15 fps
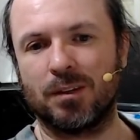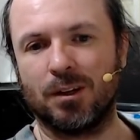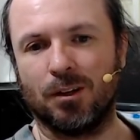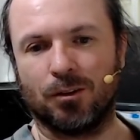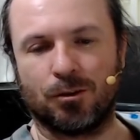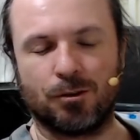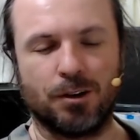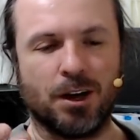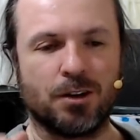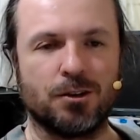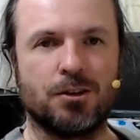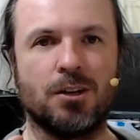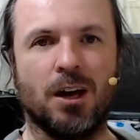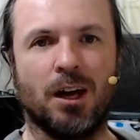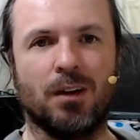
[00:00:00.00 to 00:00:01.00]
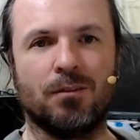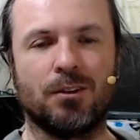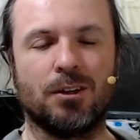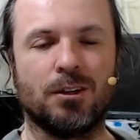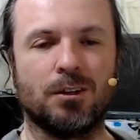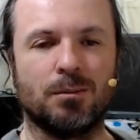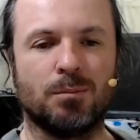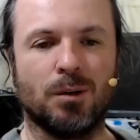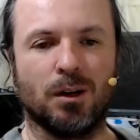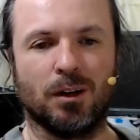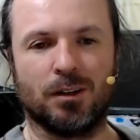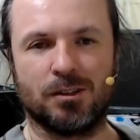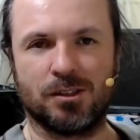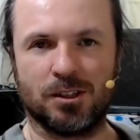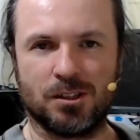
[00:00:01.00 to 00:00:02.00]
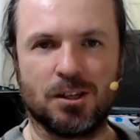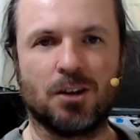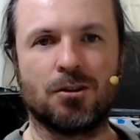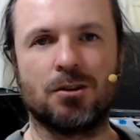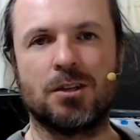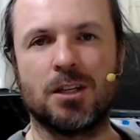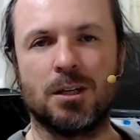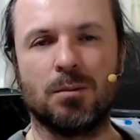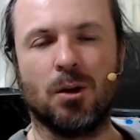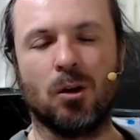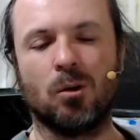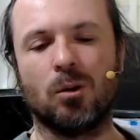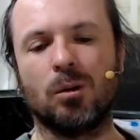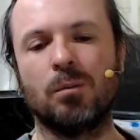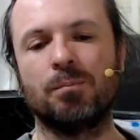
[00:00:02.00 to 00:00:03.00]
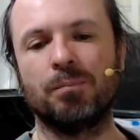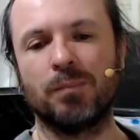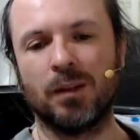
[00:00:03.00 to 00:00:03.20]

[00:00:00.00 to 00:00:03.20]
a 300 diameter by 600 deep hole,